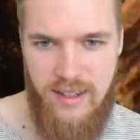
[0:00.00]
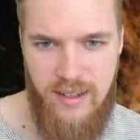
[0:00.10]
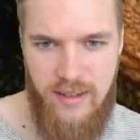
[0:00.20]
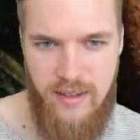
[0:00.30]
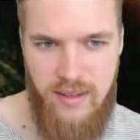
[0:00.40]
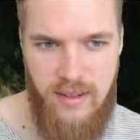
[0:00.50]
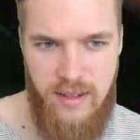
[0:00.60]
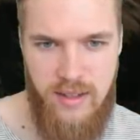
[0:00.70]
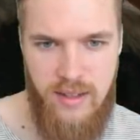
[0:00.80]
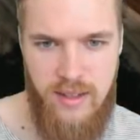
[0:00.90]

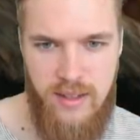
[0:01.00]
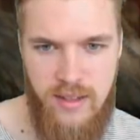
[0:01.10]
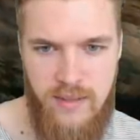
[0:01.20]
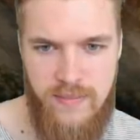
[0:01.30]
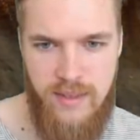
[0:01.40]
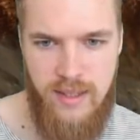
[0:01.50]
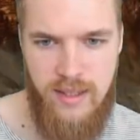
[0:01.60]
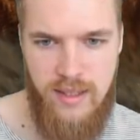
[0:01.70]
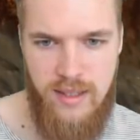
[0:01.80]
(no one is talking)